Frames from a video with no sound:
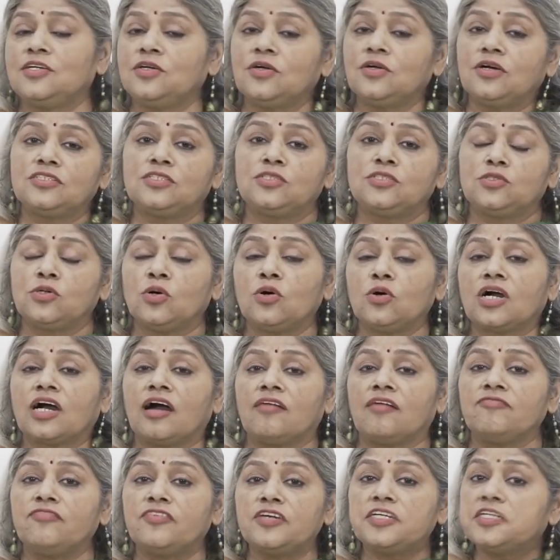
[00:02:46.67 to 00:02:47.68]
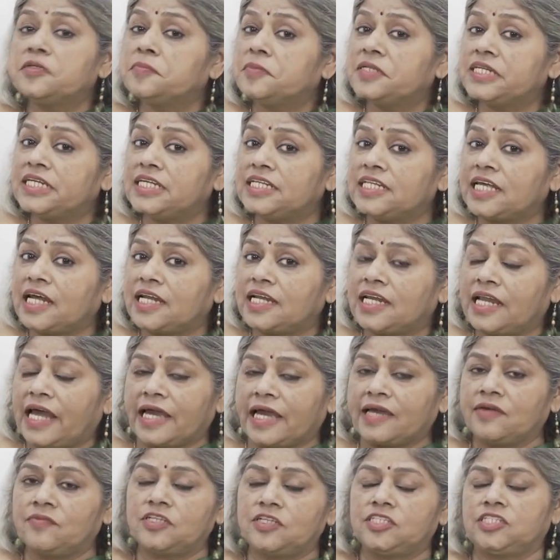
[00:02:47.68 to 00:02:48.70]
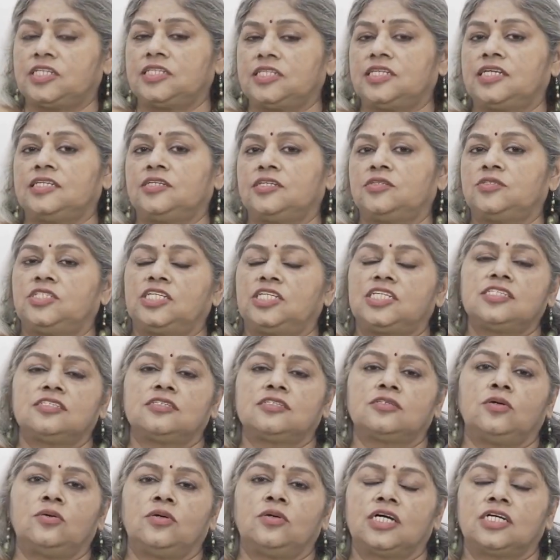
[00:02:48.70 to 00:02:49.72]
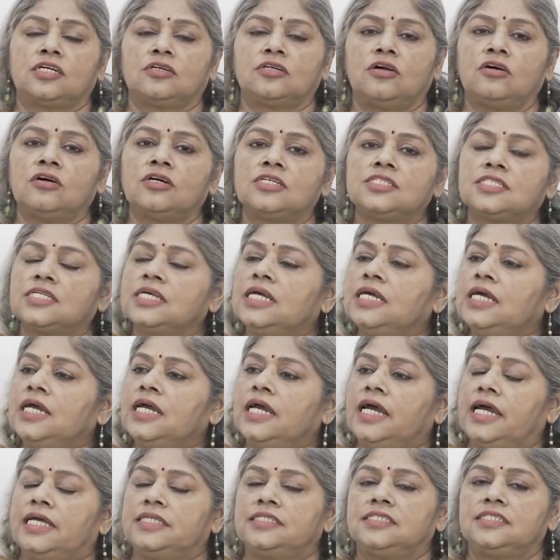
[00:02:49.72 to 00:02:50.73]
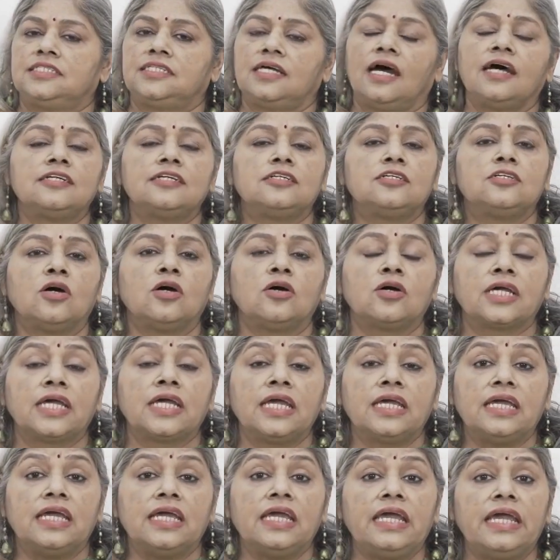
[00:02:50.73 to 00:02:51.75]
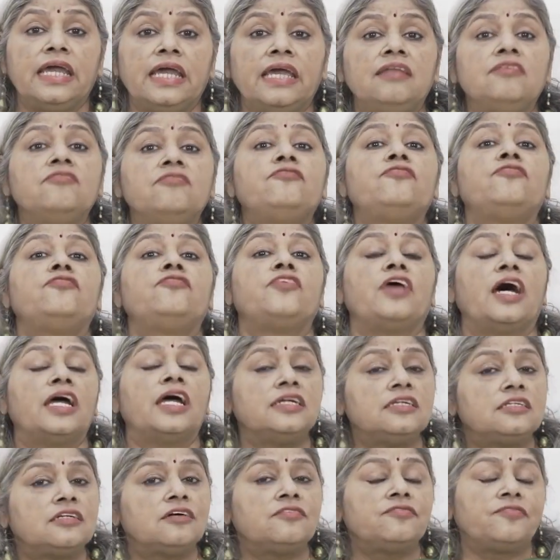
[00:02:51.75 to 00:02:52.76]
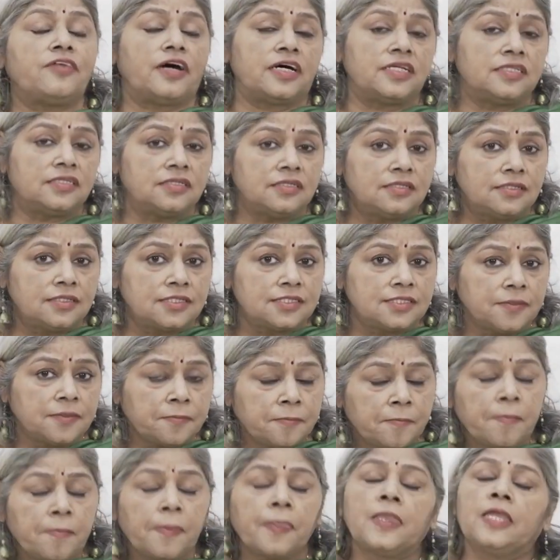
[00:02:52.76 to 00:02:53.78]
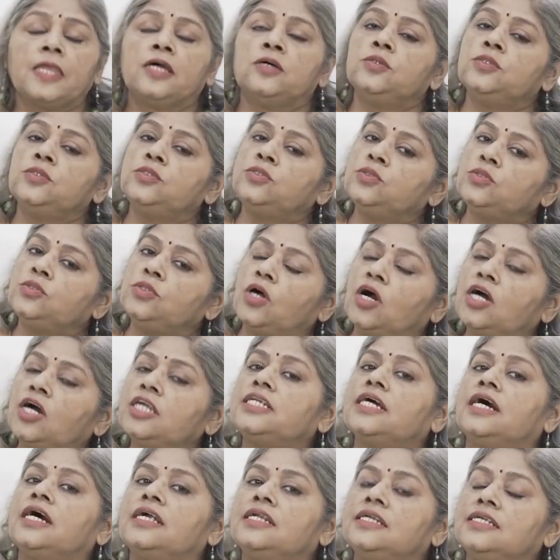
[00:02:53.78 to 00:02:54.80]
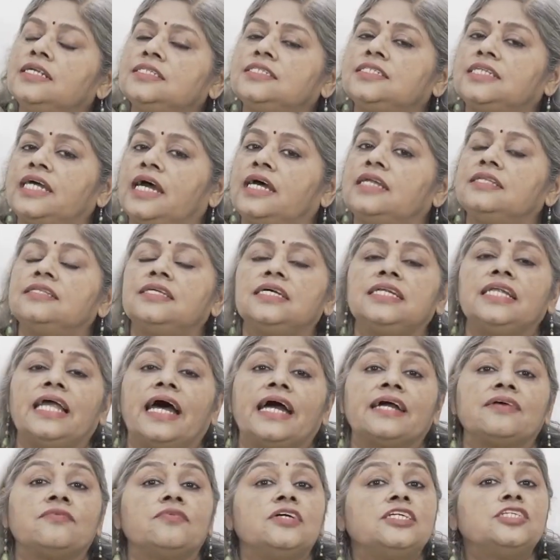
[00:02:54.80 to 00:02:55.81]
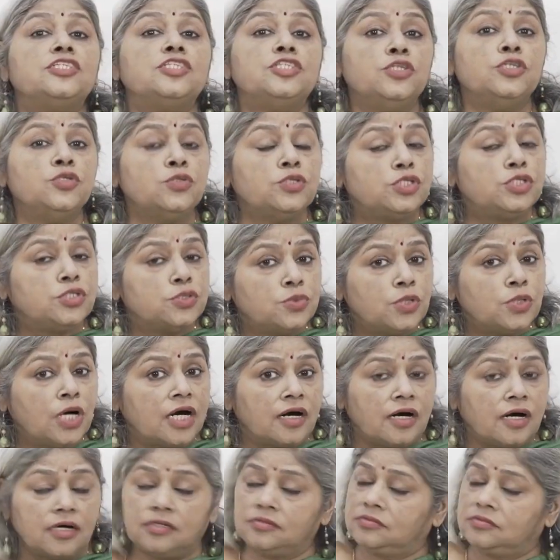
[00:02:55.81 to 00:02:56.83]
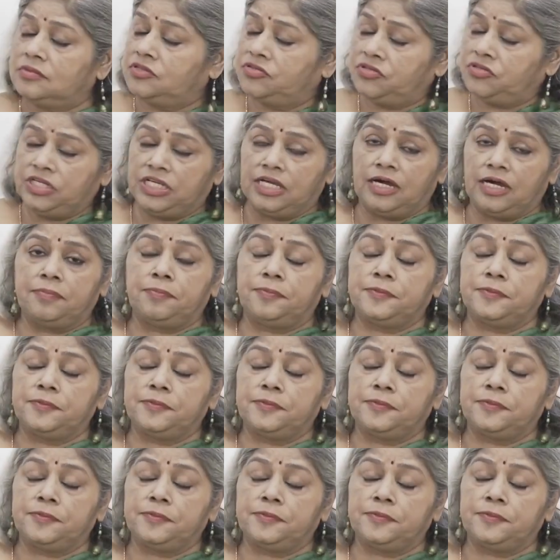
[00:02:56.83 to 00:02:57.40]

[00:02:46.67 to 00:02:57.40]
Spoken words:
you are so comfortable in that language and then you just go across and start talking in front of others who do not understand the language you two or three are